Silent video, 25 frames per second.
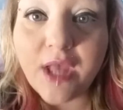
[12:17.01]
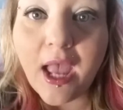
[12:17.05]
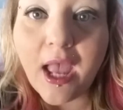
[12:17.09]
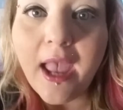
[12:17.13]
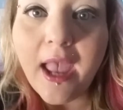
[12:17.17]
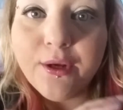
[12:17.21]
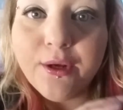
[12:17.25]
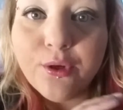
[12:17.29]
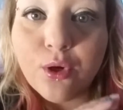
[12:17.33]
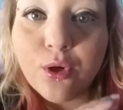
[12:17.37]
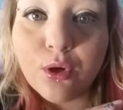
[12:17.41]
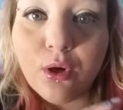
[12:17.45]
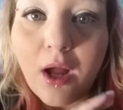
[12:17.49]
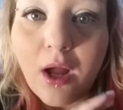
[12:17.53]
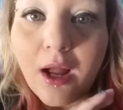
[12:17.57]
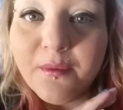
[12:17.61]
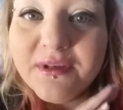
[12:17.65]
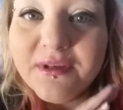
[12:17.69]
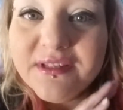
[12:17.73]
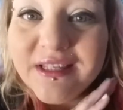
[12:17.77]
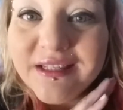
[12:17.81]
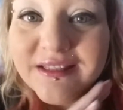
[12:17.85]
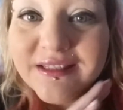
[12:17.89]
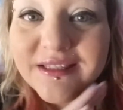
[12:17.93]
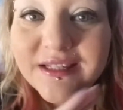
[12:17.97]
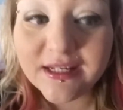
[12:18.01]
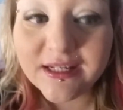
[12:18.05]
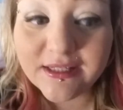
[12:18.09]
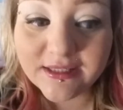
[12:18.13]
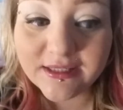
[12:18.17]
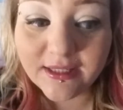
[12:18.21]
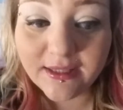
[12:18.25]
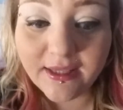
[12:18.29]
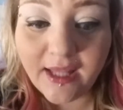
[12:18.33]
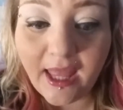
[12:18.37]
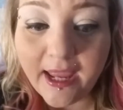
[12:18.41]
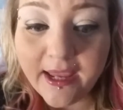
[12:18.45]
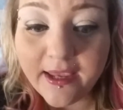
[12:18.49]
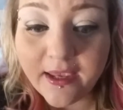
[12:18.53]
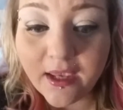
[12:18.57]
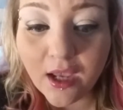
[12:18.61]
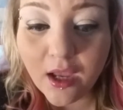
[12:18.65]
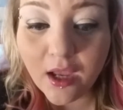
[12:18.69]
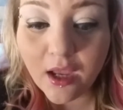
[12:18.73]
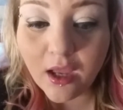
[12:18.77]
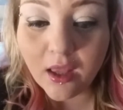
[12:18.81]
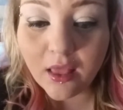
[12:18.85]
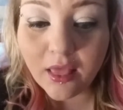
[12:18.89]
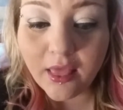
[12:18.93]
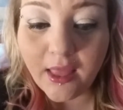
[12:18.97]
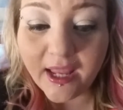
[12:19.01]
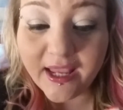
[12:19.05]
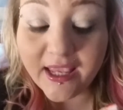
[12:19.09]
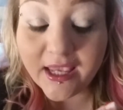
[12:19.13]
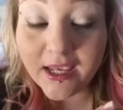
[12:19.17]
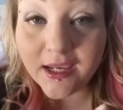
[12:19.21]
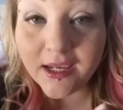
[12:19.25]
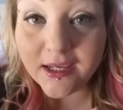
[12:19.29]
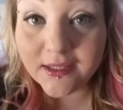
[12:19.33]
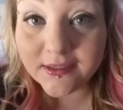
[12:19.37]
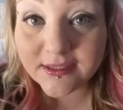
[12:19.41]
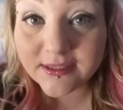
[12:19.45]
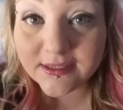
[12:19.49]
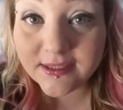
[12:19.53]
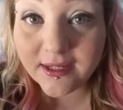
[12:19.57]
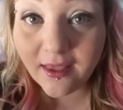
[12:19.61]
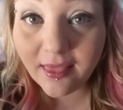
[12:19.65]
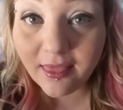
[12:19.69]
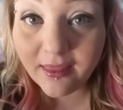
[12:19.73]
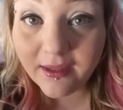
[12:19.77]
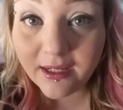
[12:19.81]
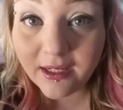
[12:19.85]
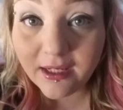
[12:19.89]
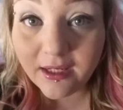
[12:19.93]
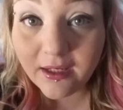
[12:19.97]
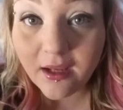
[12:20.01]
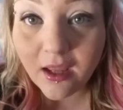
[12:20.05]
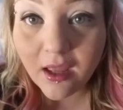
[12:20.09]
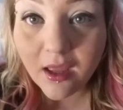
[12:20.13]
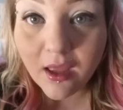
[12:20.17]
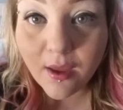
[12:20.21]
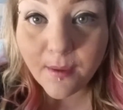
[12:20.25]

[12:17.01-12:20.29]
And girl, I was addicted, like, like instantly.